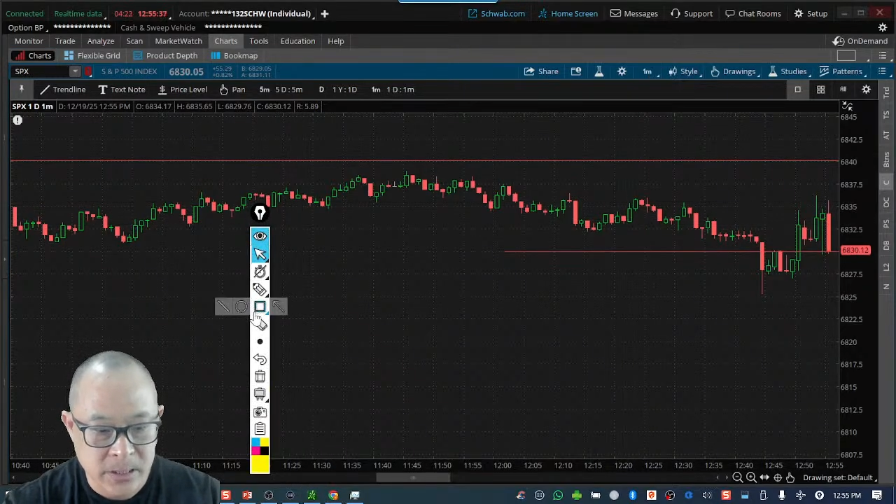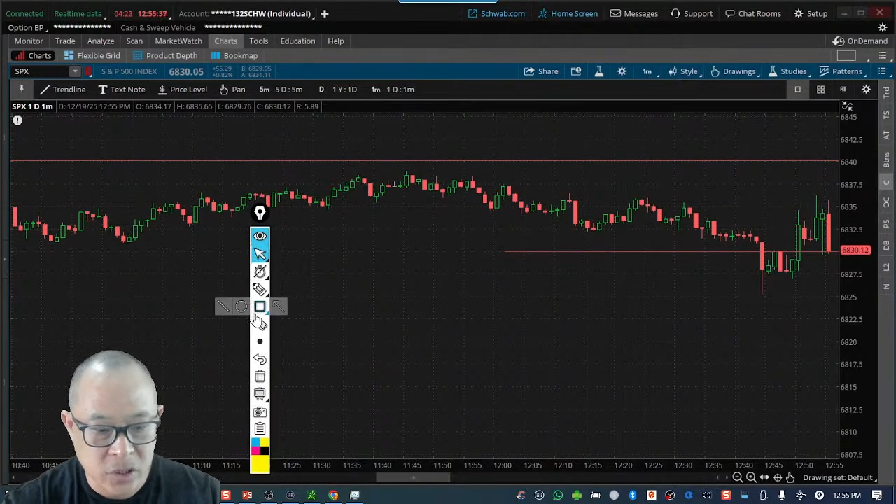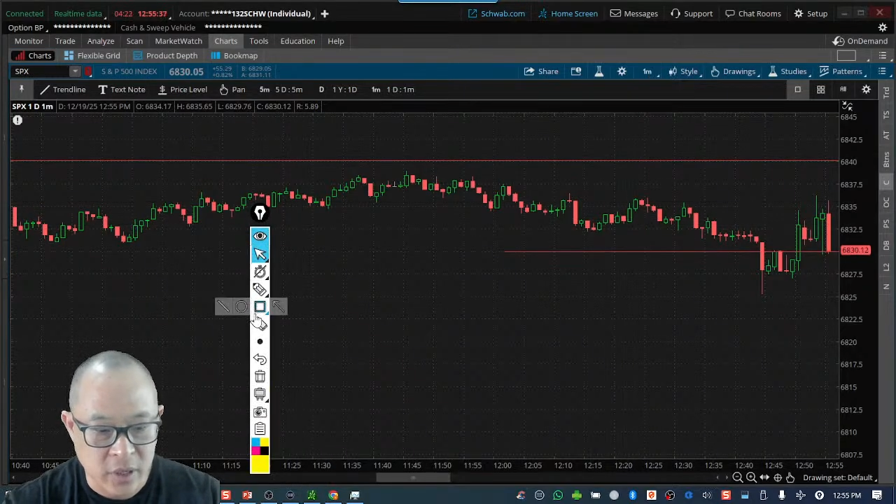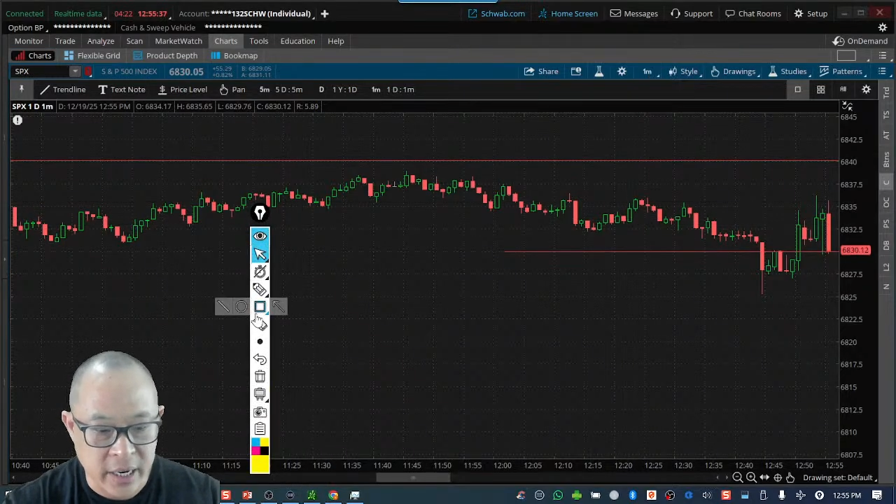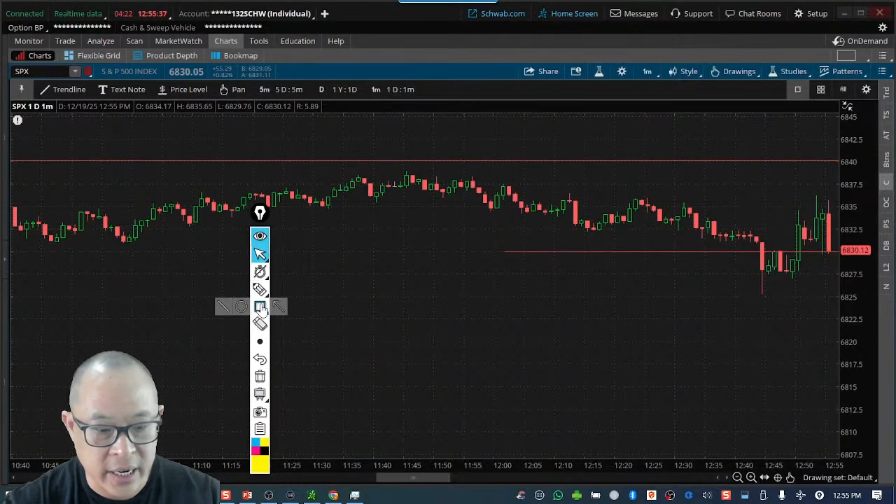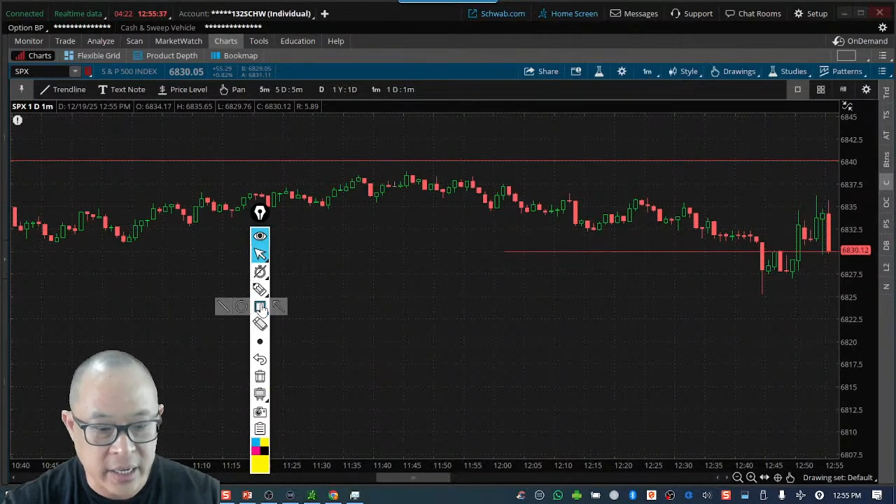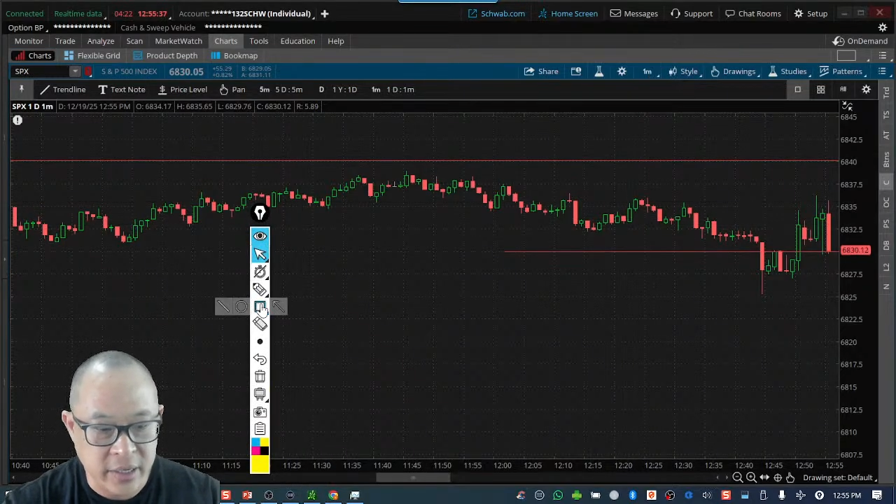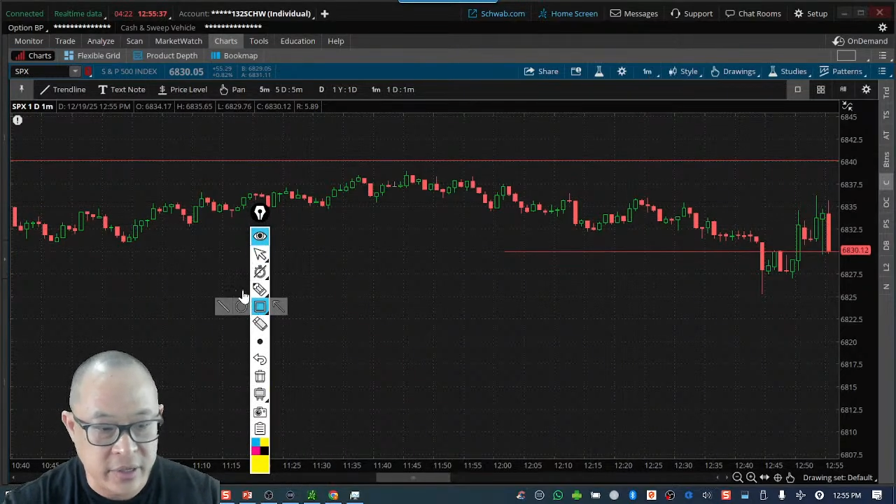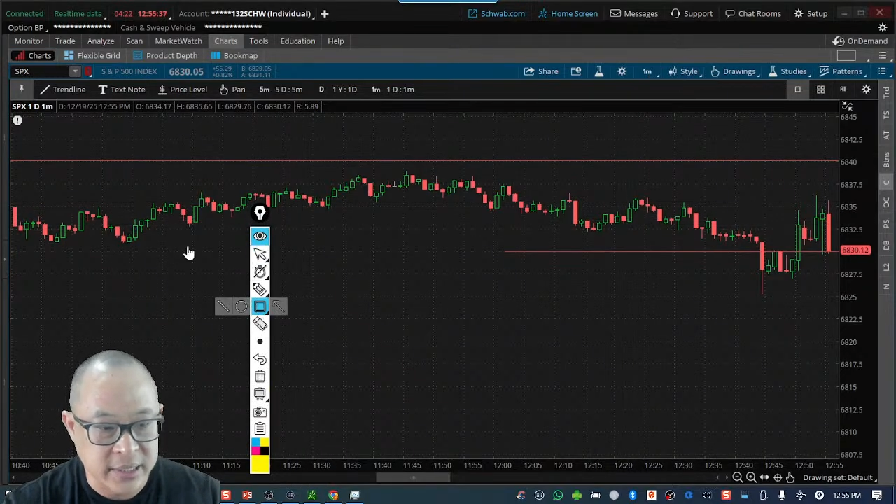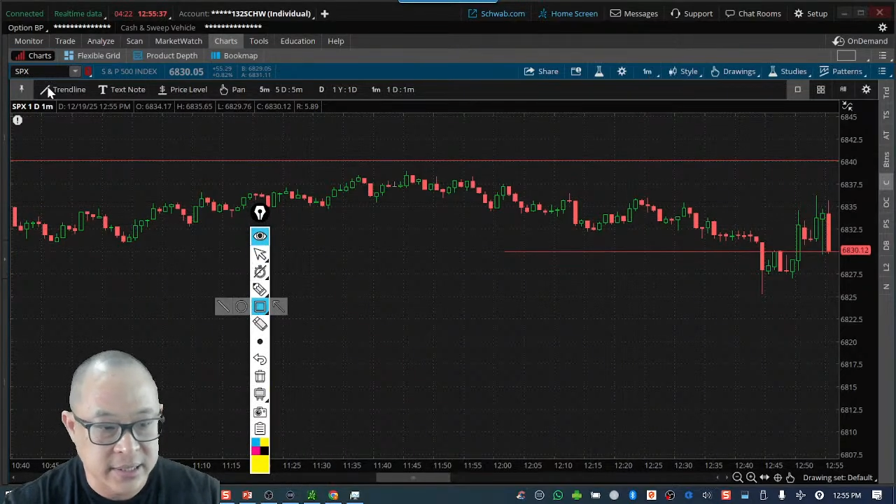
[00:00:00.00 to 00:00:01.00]
right?
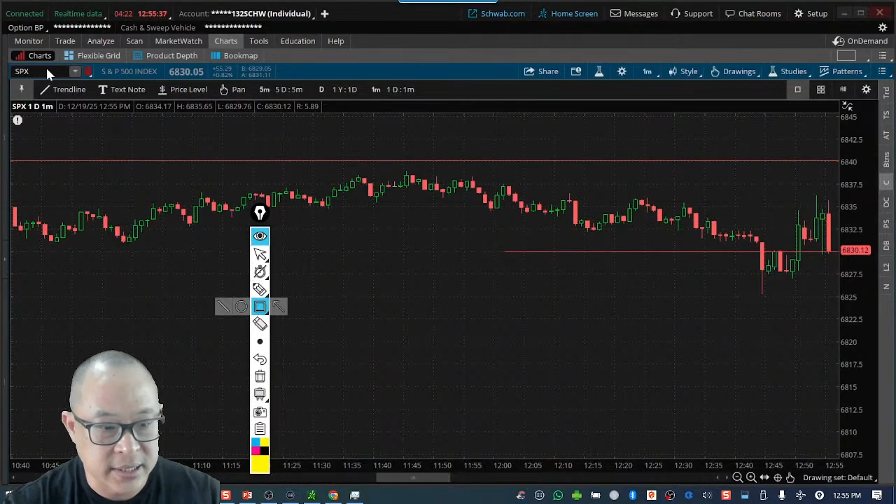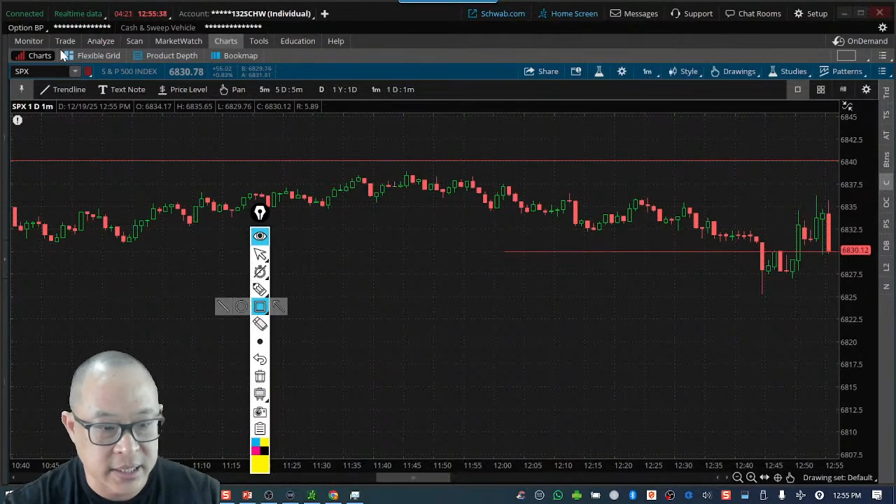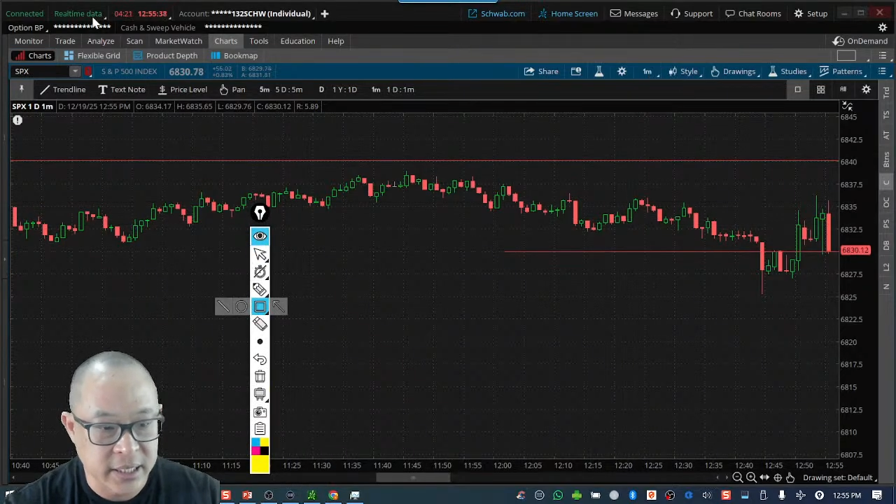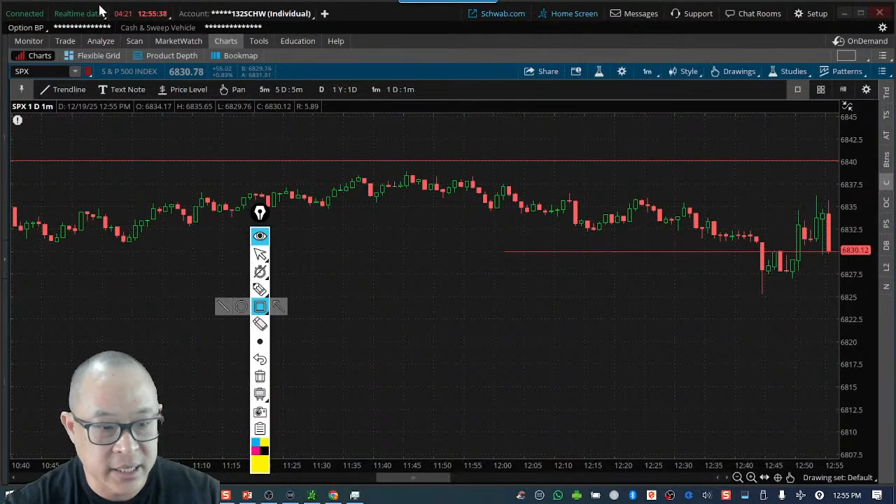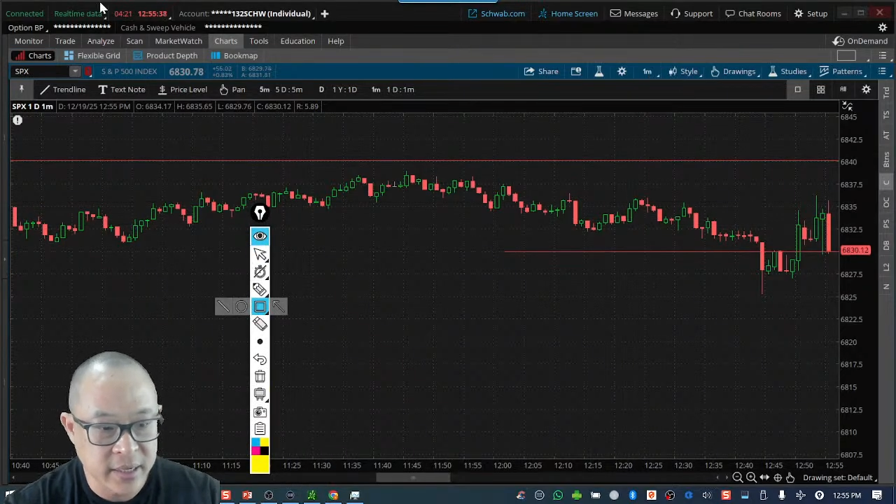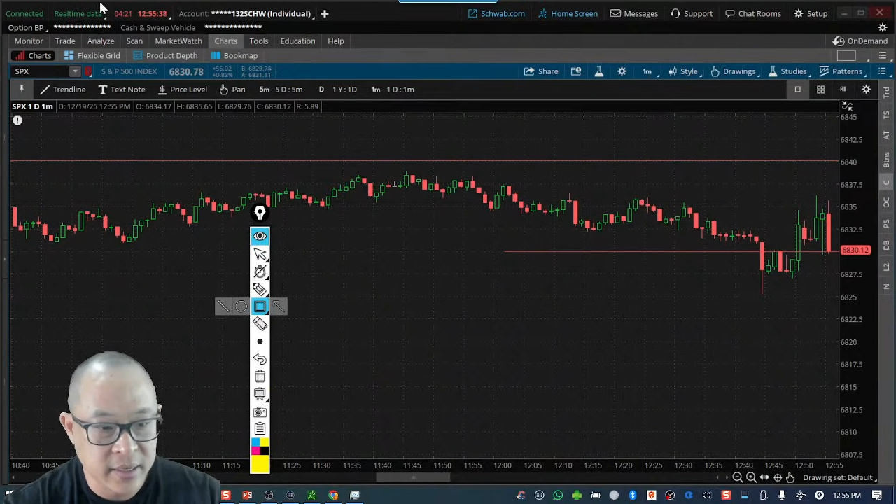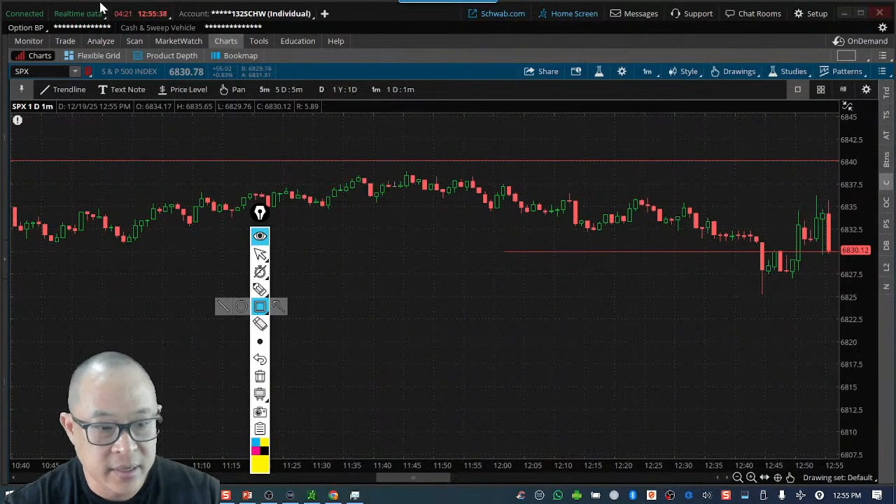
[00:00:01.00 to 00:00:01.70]
You can see